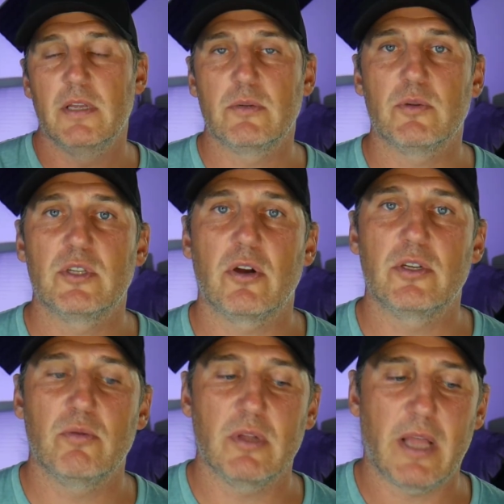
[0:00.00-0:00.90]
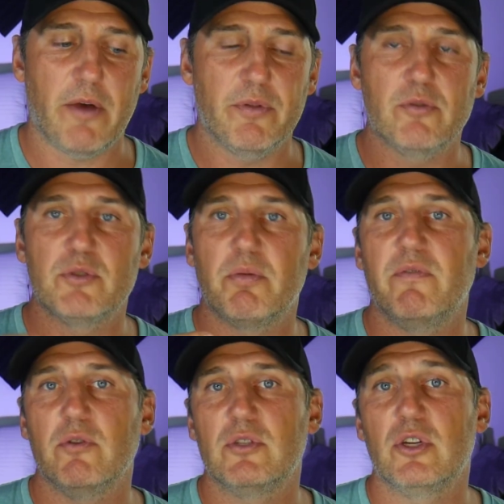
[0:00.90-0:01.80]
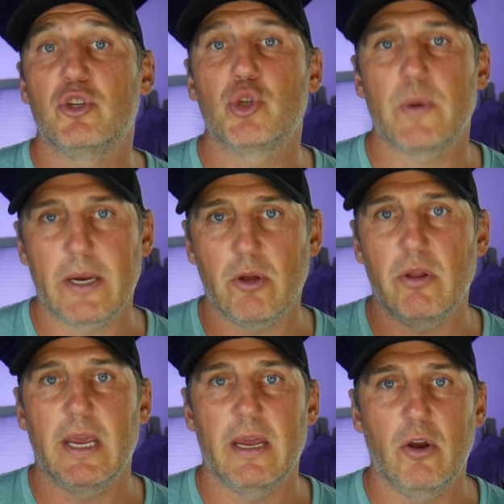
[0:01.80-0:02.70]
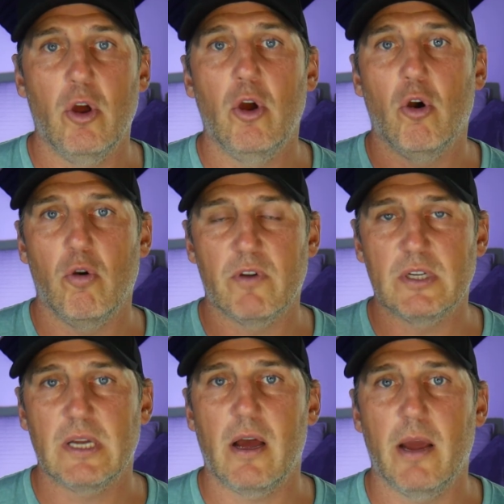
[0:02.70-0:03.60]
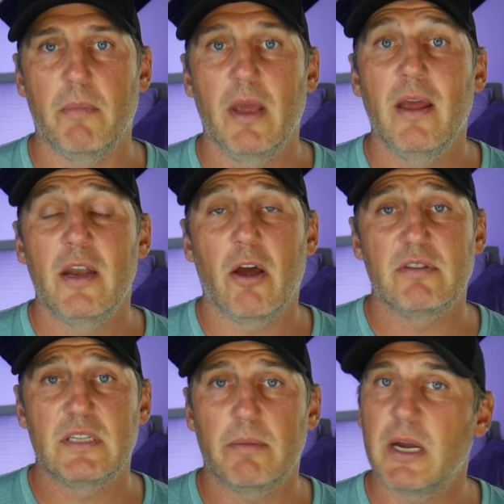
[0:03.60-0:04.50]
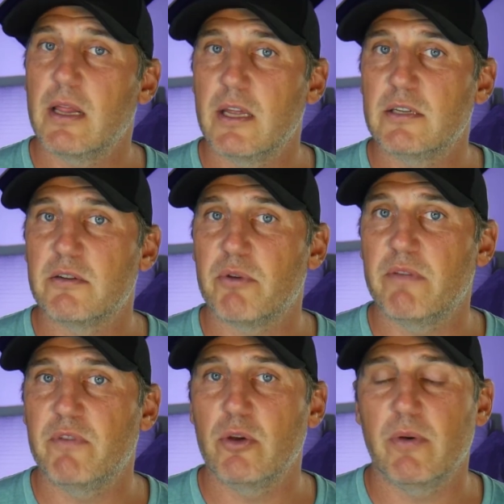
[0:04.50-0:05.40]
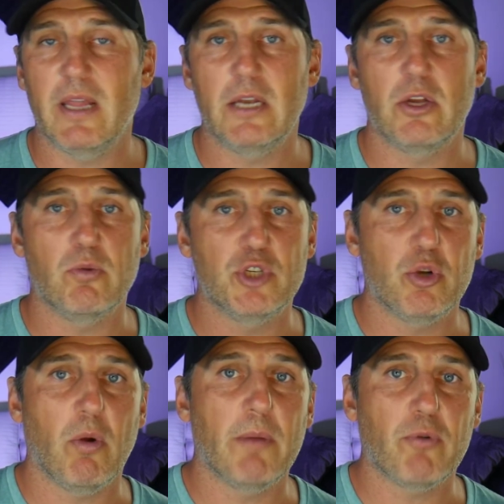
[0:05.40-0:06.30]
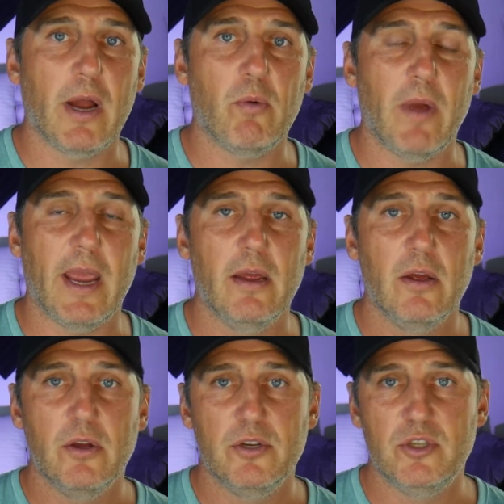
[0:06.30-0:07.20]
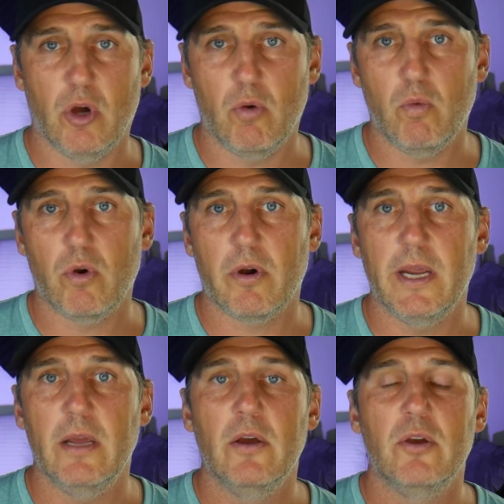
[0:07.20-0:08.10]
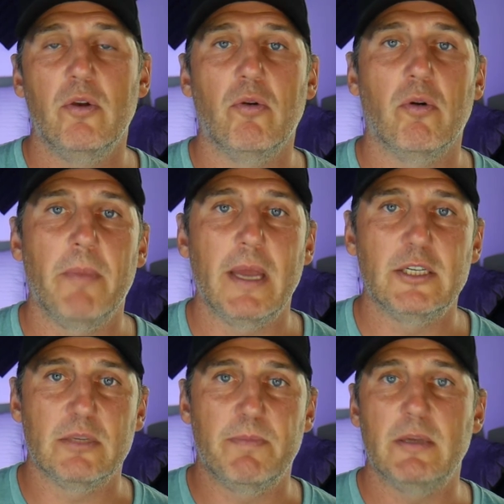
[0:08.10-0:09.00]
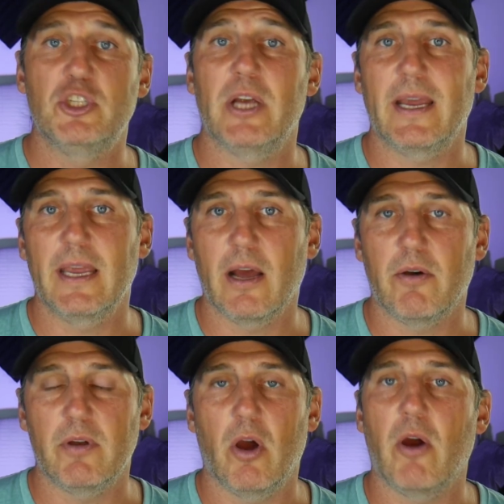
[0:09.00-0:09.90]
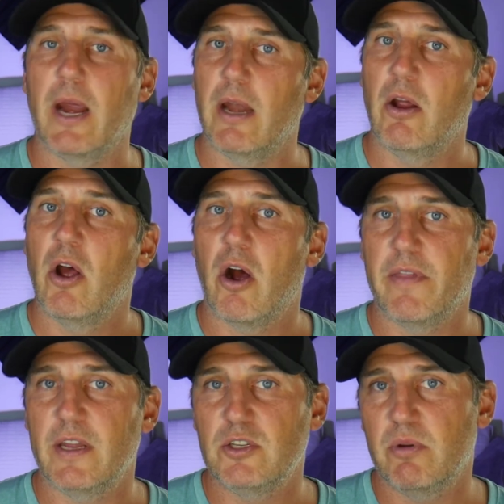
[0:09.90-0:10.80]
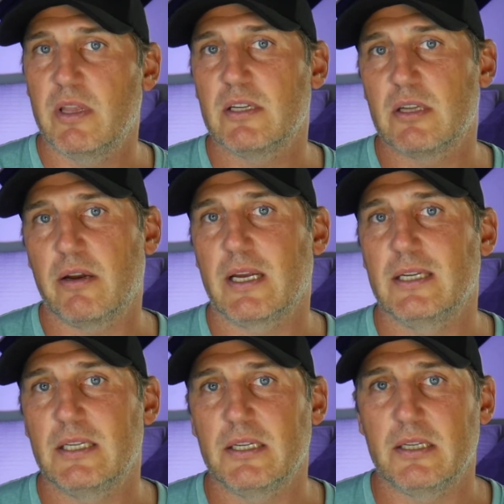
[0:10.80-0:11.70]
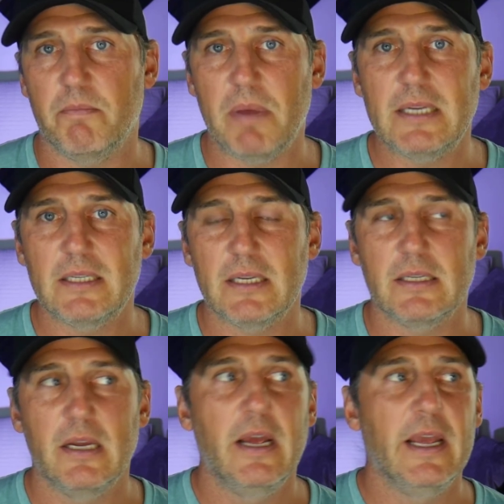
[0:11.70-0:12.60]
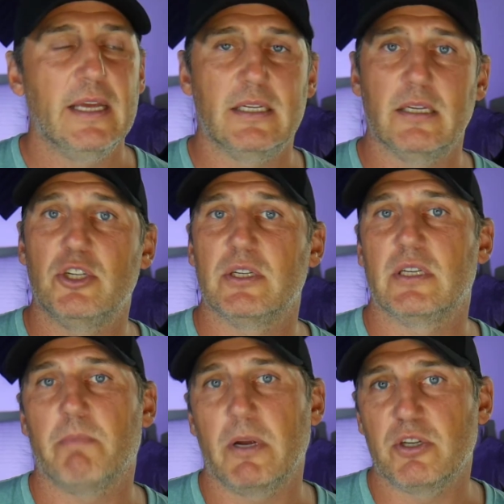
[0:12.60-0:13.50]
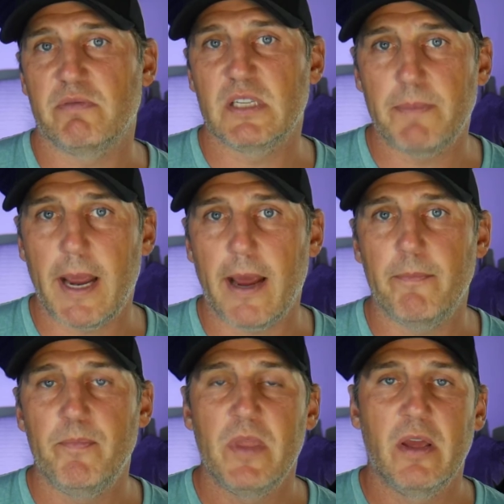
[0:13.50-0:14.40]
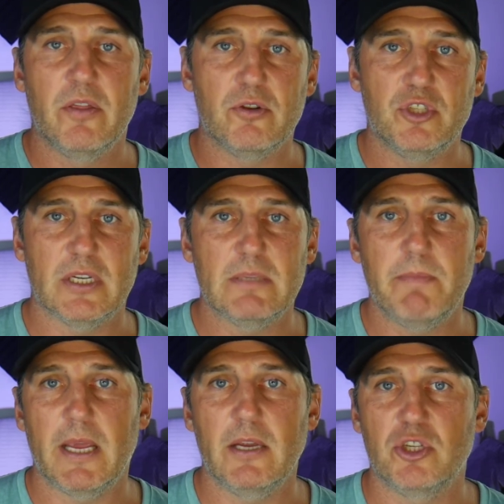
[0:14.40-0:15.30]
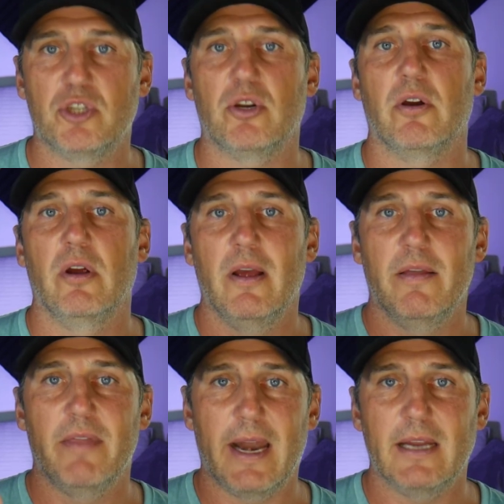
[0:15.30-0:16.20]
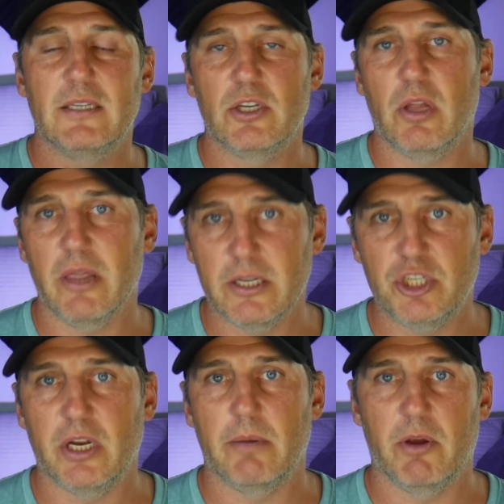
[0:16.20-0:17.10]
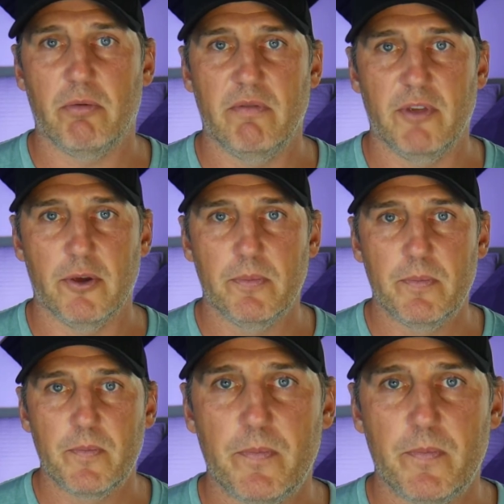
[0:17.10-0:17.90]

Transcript: This will start to allow those reviews to trickle in over time. Now, if somebody leaves a review and they don't show up right away, don't worry. Google may just be checking out, all right, are they doing this on a consistent basis? Is this just a bunch of spam? They're just making sure that it's a legitimate review.